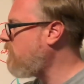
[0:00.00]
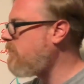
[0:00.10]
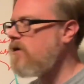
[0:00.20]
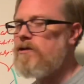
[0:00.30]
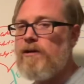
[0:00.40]

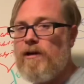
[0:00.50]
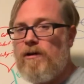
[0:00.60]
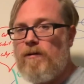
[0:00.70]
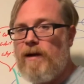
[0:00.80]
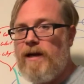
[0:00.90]
details are going
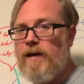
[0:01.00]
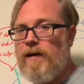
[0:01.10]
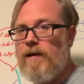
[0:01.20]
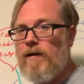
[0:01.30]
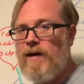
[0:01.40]
to go right
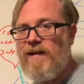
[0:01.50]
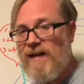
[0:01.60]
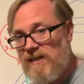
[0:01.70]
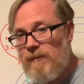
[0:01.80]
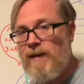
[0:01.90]
here. Okay,
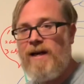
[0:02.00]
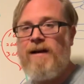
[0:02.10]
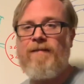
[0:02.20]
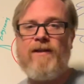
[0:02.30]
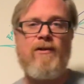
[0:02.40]
that's the
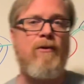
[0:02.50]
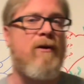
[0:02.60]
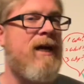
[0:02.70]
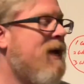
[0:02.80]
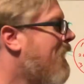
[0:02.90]
beginning of the story.